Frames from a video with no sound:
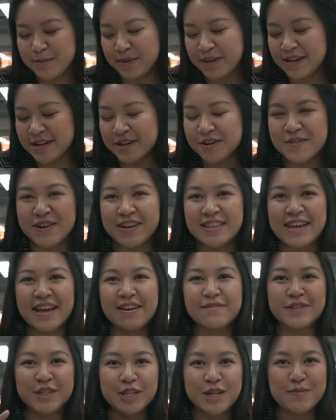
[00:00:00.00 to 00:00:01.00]
but in Korea they
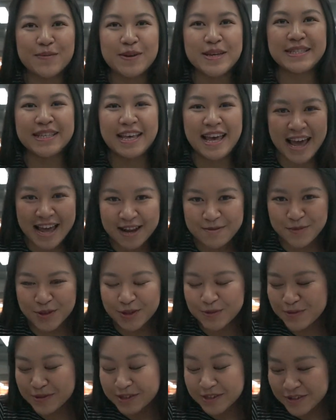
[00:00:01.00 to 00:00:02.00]
have chicken bakes and
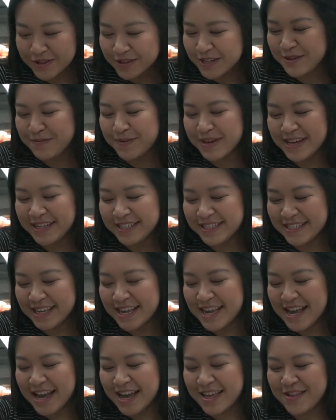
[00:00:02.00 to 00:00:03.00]
bulgogi bakes,
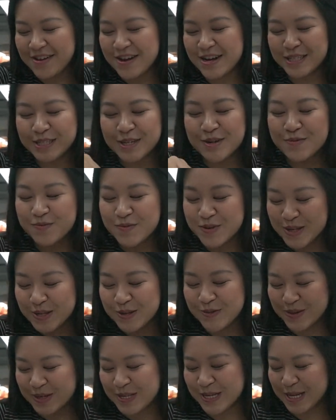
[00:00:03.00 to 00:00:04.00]
and they're actually really,
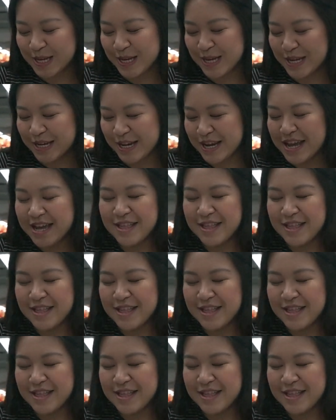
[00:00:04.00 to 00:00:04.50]
really good.